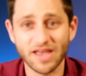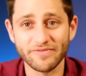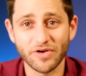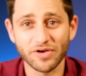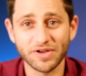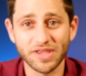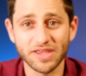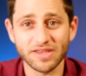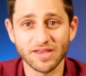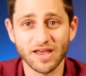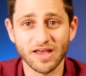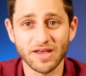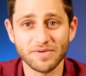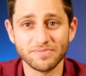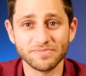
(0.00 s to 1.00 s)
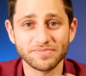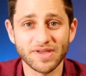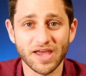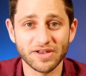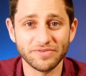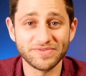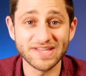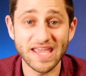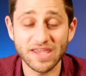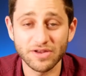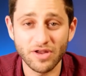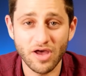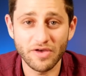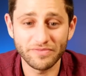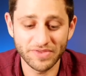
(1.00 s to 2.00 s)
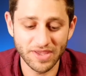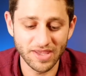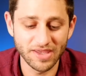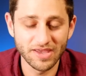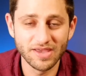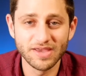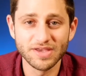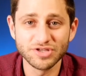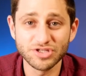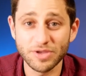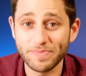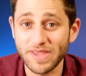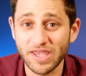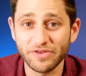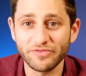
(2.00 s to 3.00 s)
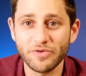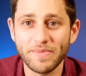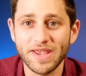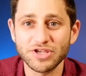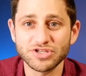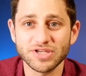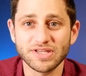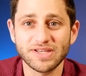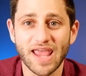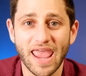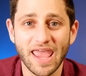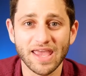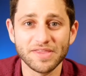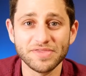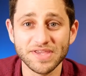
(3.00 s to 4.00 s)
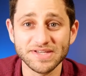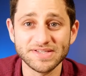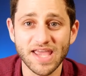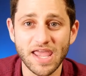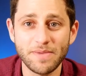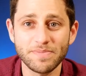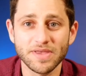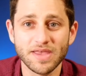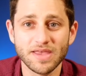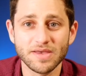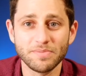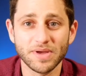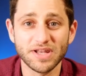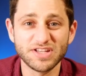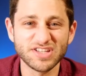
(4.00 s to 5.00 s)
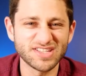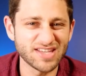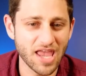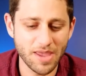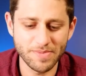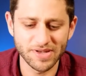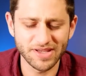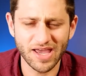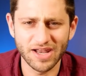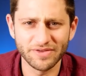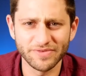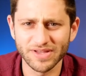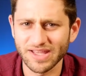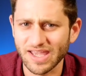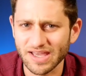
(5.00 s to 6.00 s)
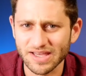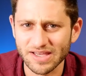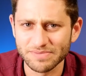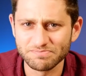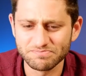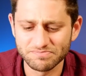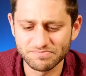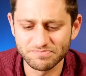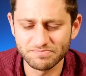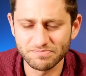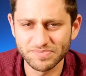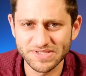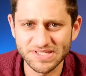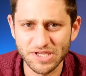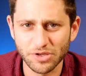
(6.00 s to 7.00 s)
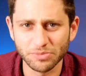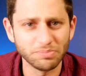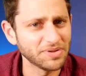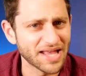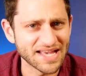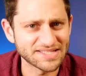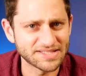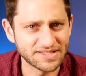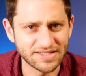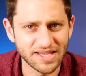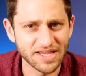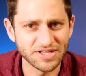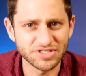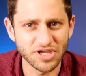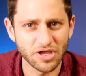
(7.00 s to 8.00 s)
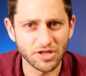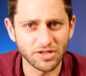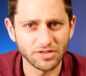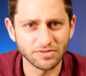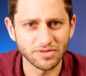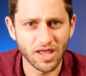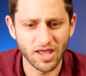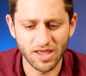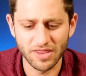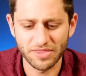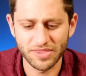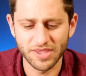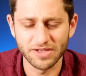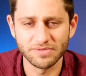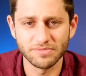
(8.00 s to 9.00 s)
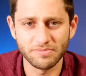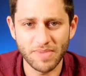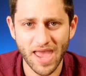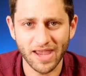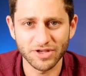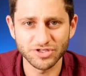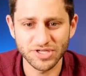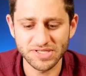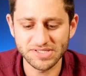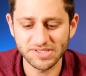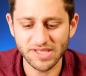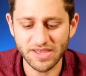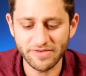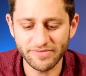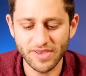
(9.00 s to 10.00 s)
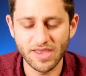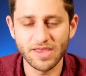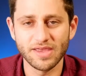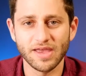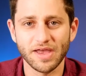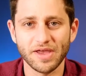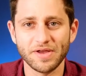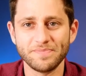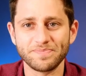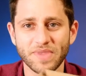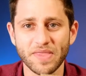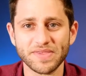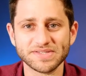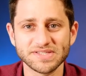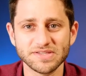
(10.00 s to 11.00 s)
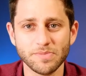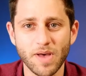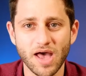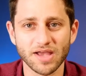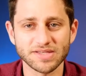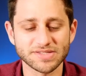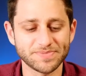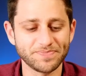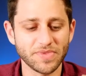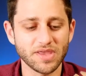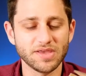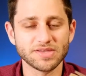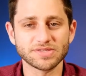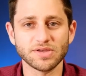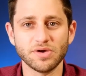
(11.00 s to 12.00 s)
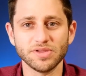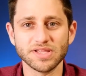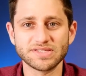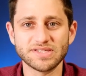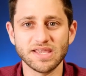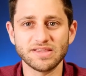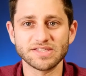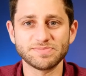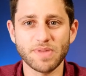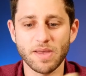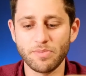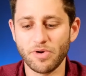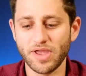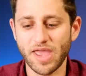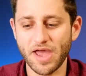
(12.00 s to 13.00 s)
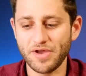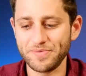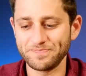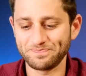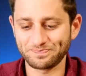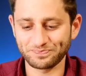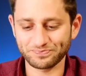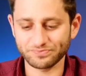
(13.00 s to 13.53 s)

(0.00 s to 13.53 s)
I've already kind of taken off the shipping information and the tape, but it just came in kind of like a sealed plastic DHL thin packaging sleeve, and this is the box. So let's take this bad boy out.